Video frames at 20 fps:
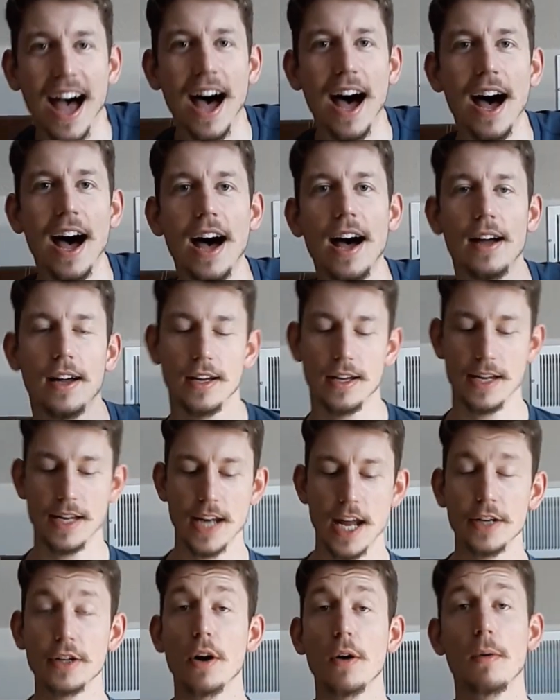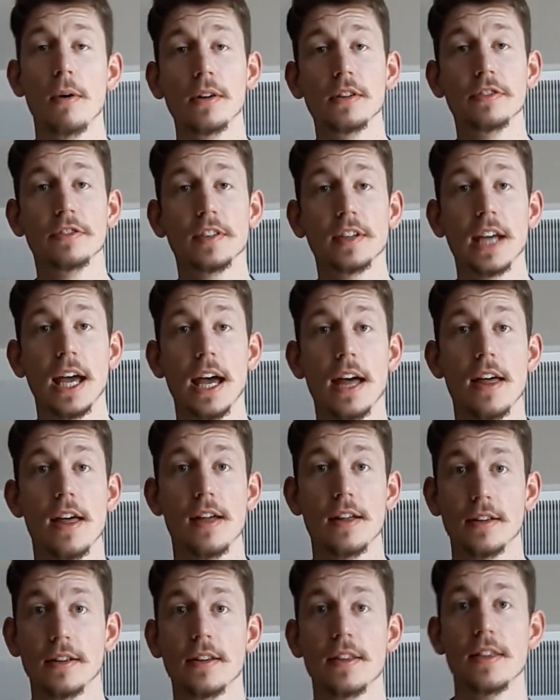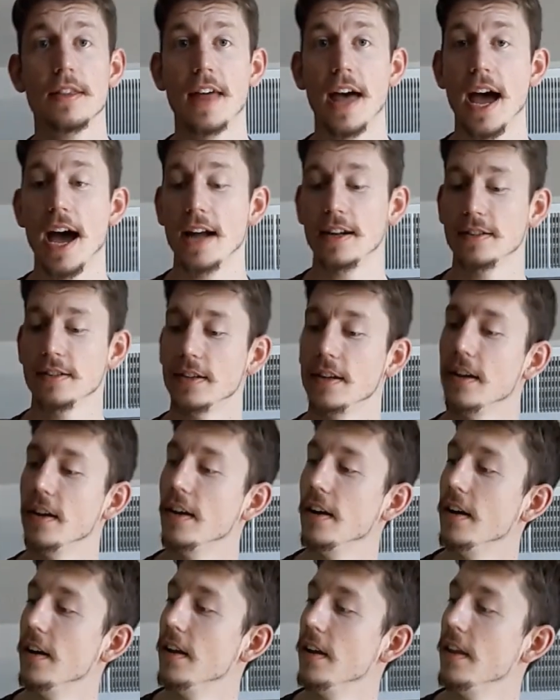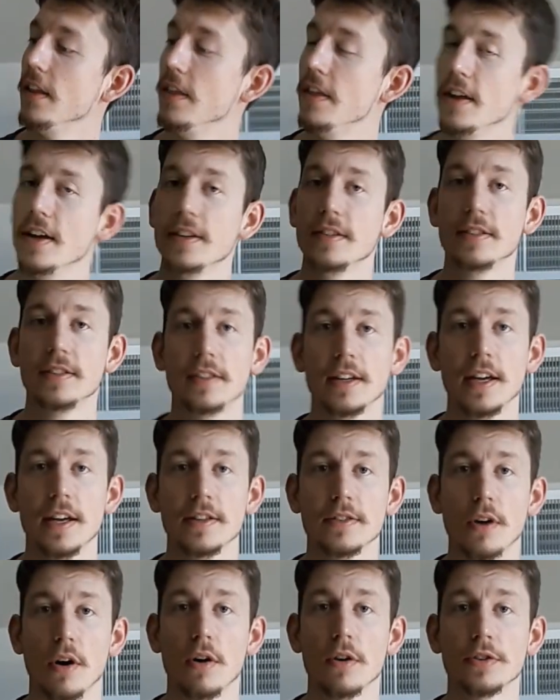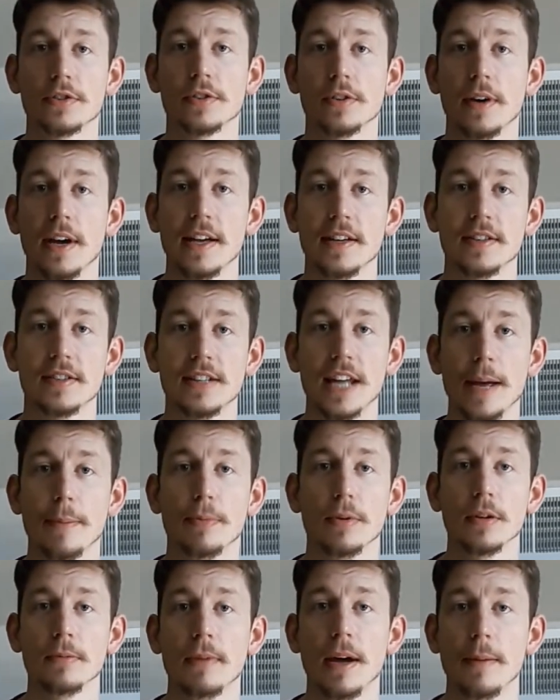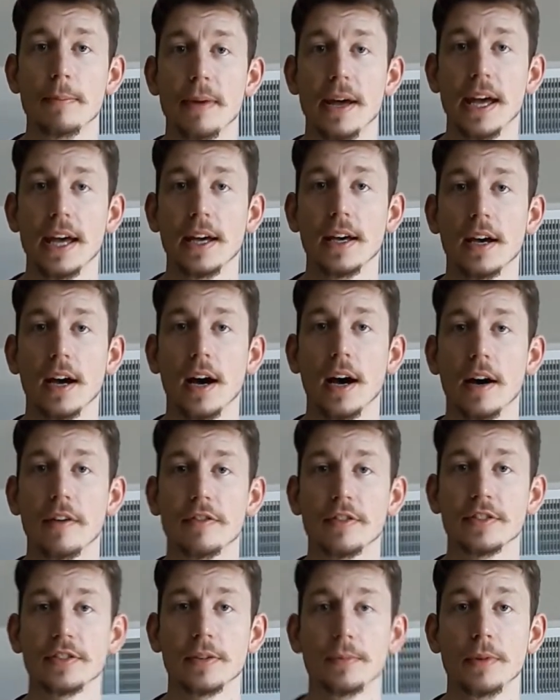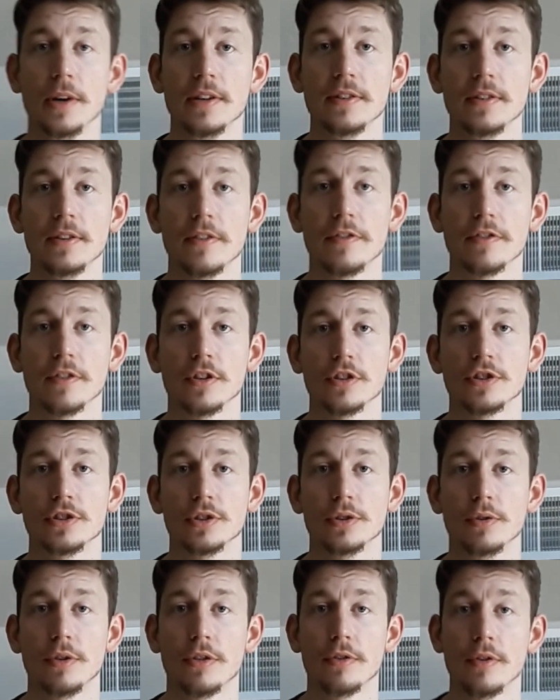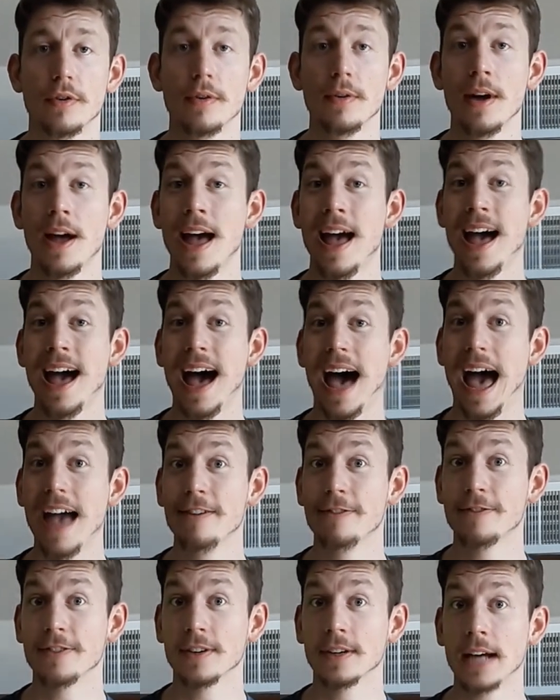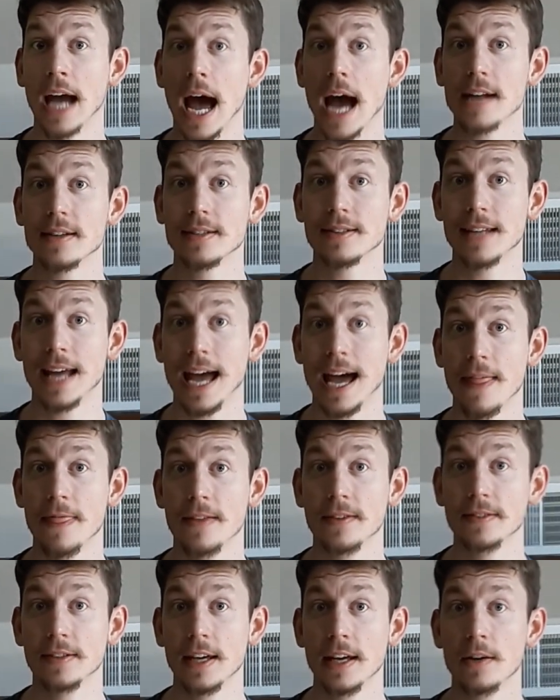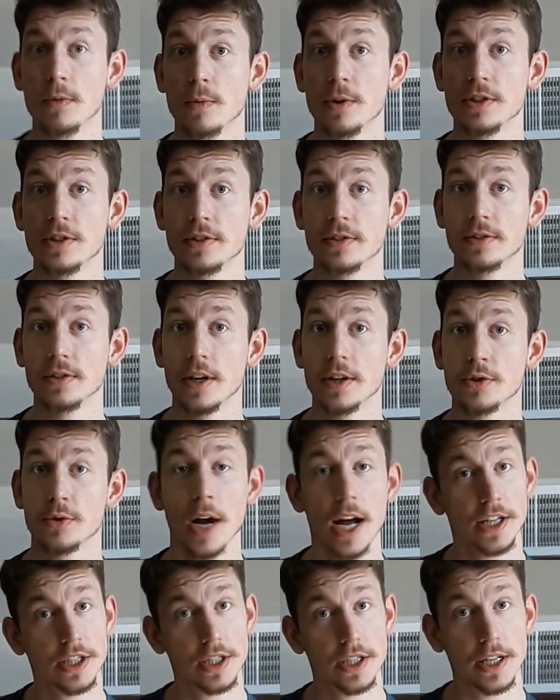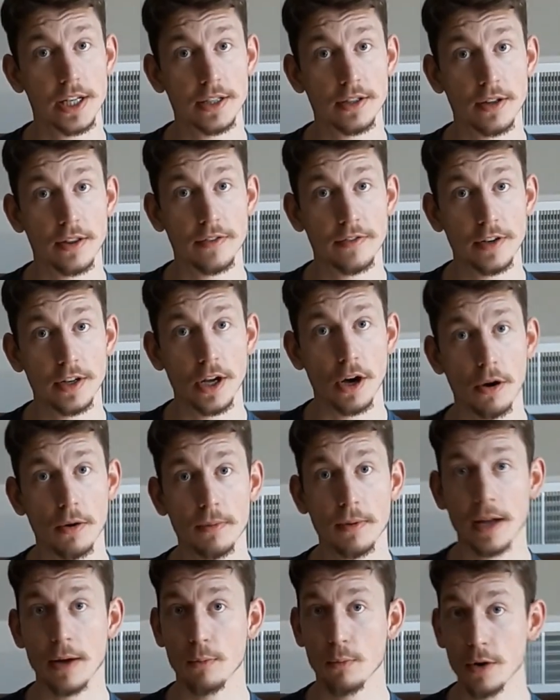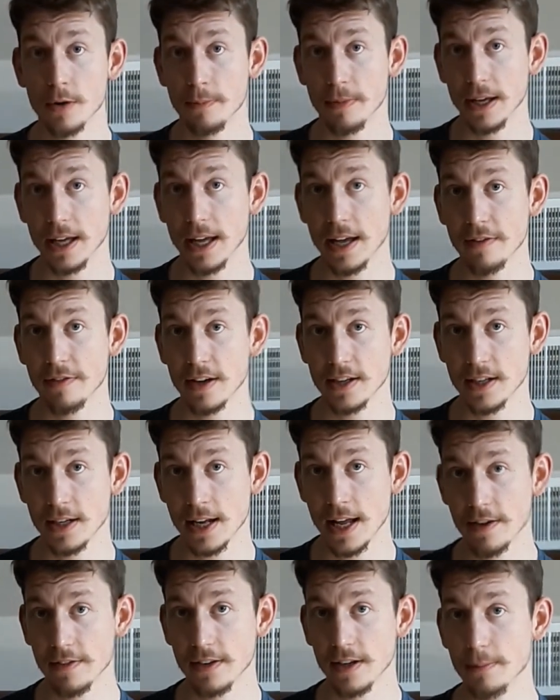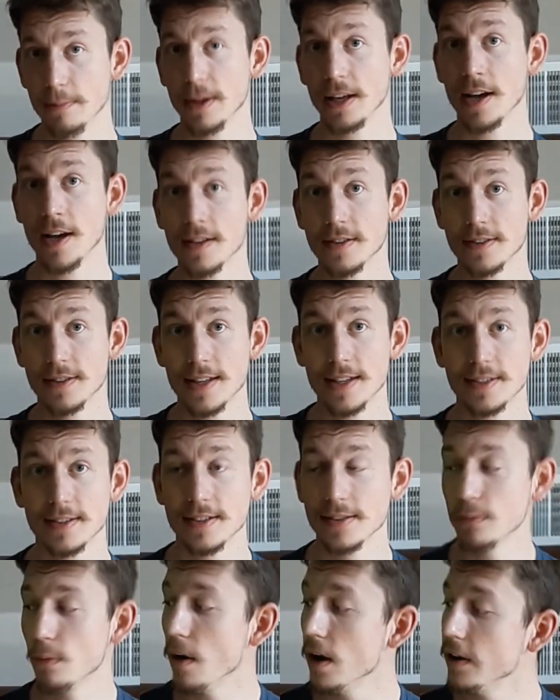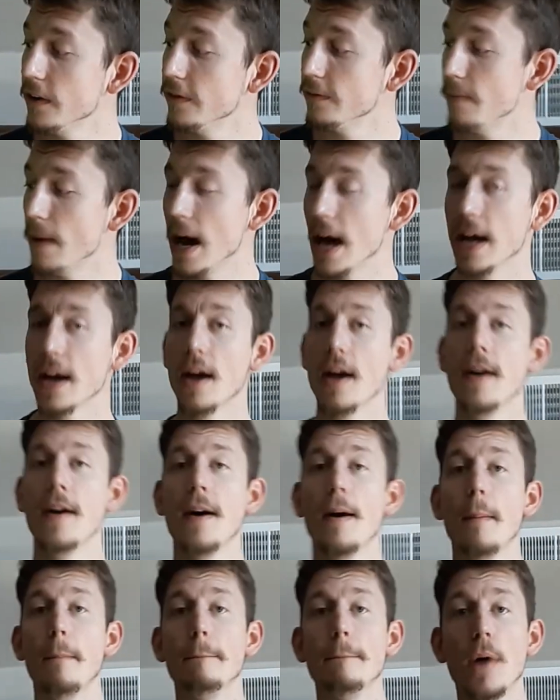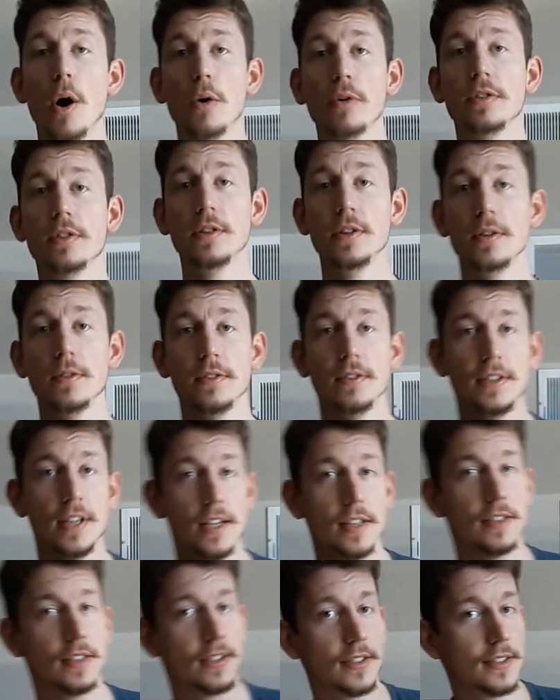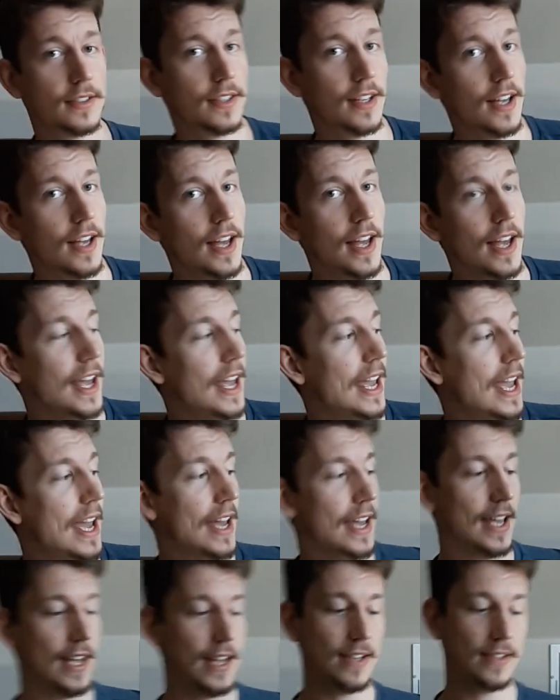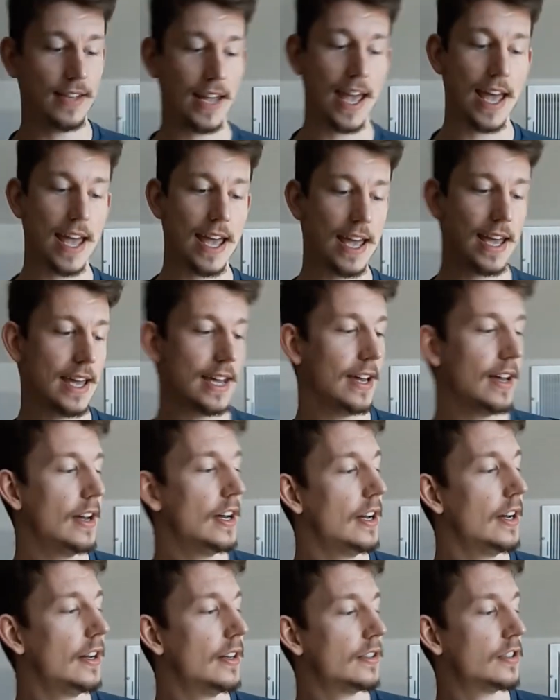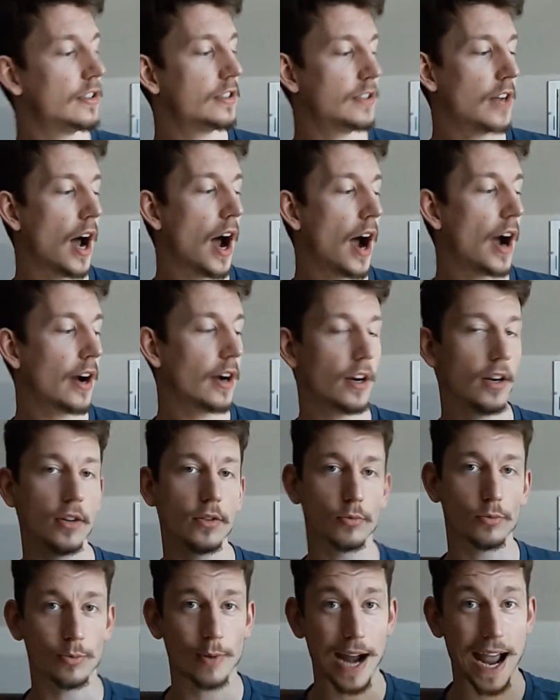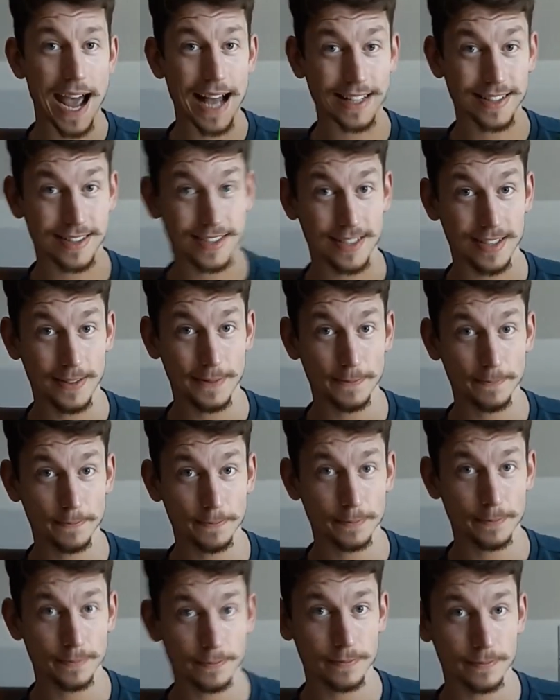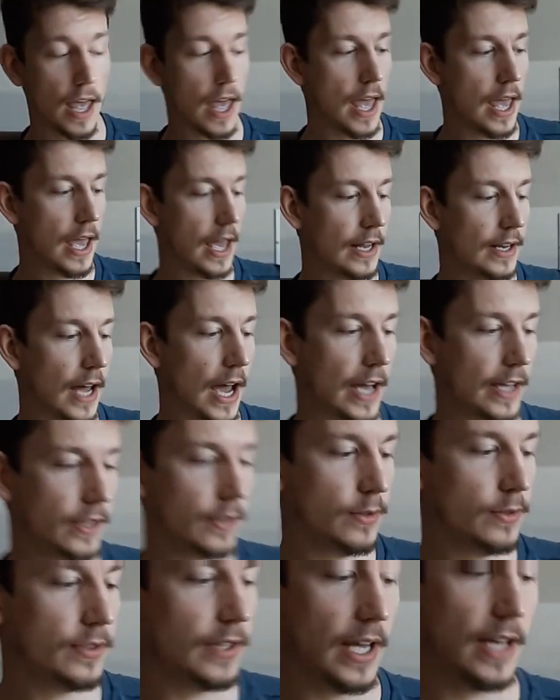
And I don't want to forget that this is also a staple in my bag. For some reason, the first shoot through, I forgot to add this in, which is a tragedy to the video. It would be if I didn't have it in, because this is one of my most used discs. It is a Star Rat, and I use